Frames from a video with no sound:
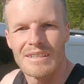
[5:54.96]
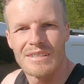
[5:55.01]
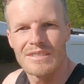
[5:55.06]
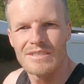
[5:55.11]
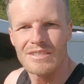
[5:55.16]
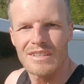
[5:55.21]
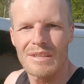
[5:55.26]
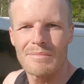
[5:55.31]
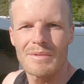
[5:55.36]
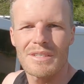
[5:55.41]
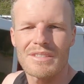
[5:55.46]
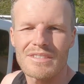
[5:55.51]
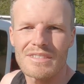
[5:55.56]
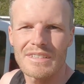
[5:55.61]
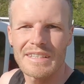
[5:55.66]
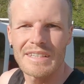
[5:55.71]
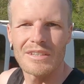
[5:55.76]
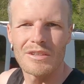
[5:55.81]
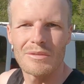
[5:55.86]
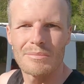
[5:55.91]
So let me
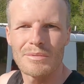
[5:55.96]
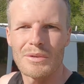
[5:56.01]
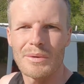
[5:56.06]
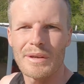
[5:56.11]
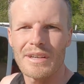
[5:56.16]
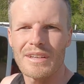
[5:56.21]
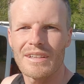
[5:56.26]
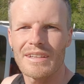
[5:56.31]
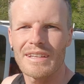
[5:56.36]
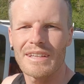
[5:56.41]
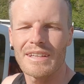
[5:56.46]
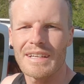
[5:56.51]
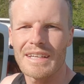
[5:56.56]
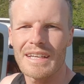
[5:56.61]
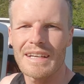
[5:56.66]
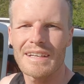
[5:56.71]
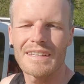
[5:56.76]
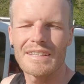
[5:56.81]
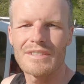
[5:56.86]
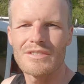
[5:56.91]
sling it up quickly and
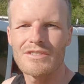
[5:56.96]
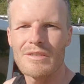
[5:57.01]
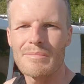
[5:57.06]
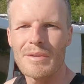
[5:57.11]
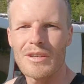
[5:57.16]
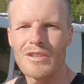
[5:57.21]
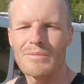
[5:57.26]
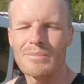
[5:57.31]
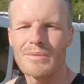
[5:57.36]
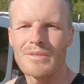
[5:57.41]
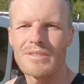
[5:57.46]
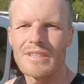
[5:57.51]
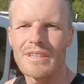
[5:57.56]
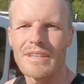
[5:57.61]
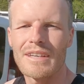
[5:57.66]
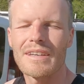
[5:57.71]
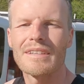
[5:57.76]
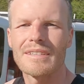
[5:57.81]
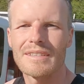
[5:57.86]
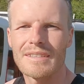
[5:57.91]
I can enjoy my cup of tea
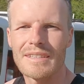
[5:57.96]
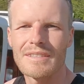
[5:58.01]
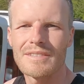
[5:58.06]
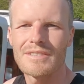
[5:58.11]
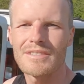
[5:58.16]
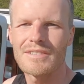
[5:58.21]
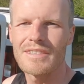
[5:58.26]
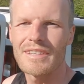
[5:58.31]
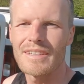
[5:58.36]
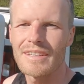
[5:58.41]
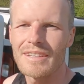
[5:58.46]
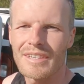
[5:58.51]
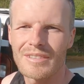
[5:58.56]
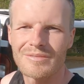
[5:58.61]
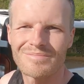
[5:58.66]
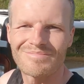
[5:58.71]
in shade.